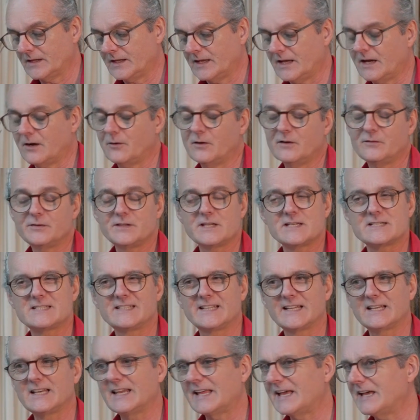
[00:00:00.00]
However, there's
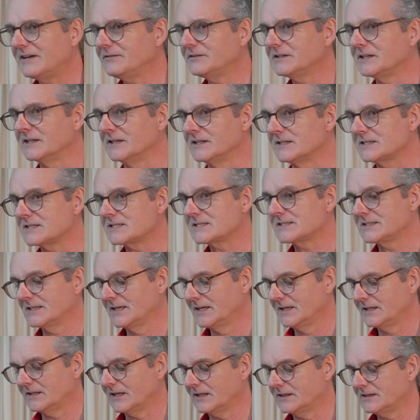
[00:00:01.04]
little evidence
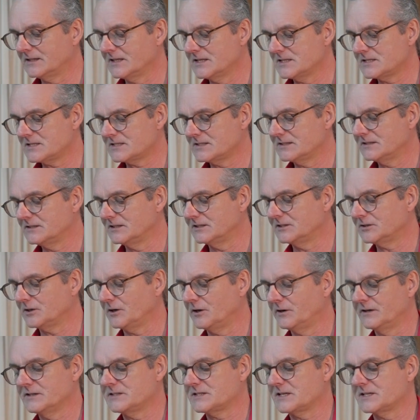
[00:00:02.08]
that this
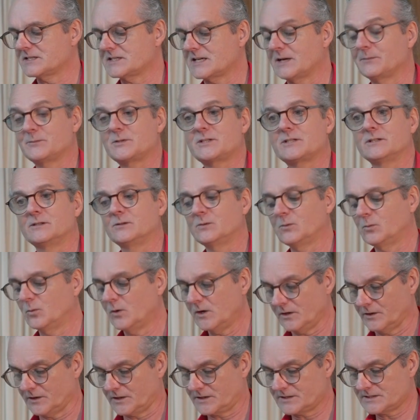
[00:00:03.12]
deterrence assumption
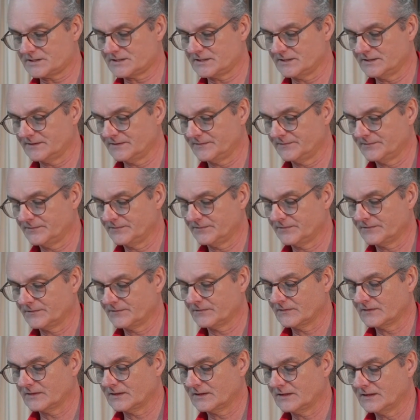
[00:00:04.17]
works,
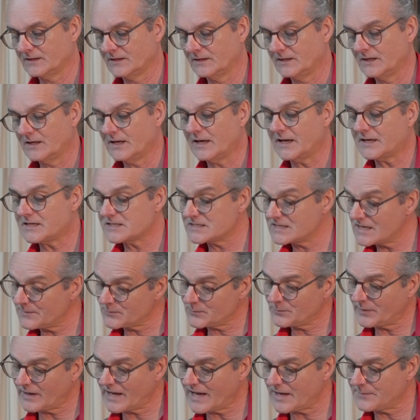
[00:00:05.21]

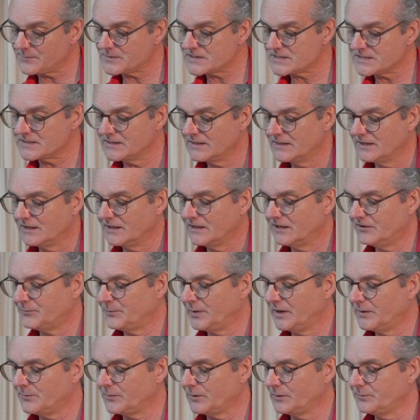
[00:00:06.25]
except perhaps if
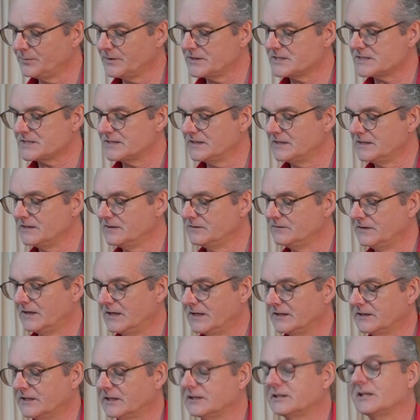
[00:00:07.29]
people perceive
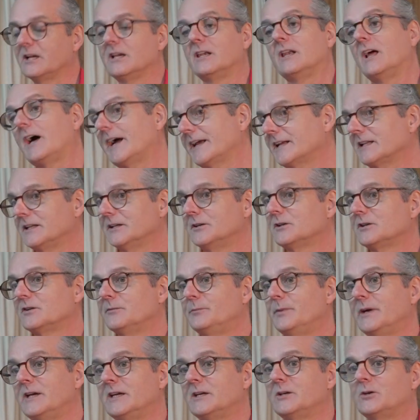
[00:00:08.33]
that the likelihood
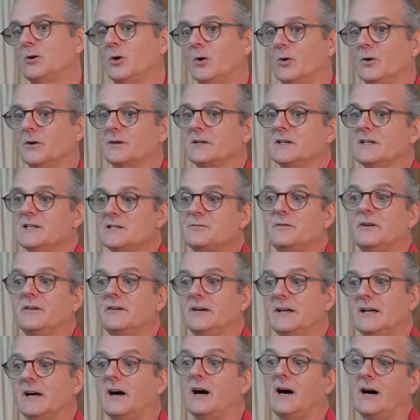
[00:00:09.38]
of being caught is
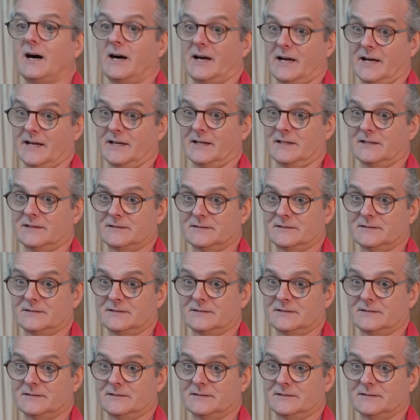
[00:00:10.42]
very high.